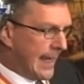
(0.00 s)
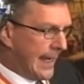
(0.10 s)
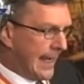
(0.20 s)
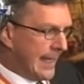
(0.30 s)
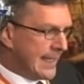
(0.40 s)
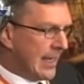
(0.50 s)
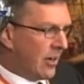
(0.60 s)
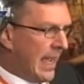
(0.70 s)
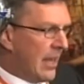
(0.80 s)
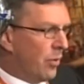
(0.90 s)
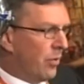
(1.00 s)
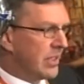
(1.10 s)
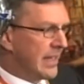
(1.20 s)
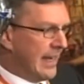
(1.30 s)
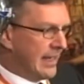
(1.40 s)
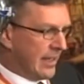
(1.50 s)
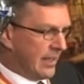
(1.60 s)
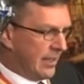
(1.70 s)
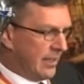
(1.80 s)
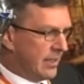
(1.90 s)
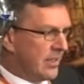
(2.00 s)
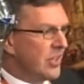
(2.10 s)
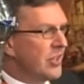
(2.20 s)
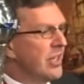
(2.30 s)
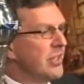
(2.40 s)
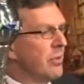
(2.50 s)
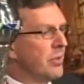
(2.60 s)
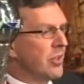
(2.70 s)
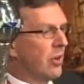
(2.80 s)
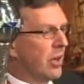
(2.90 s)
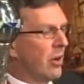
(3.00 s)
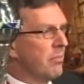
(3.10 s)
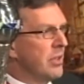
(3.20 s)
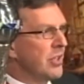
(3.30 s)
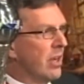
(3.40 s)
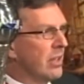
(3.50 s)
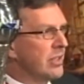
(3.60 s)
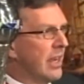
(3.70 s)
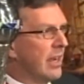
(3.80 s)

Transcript: He said, I had all the data to suggest there was an ongoing missile attack.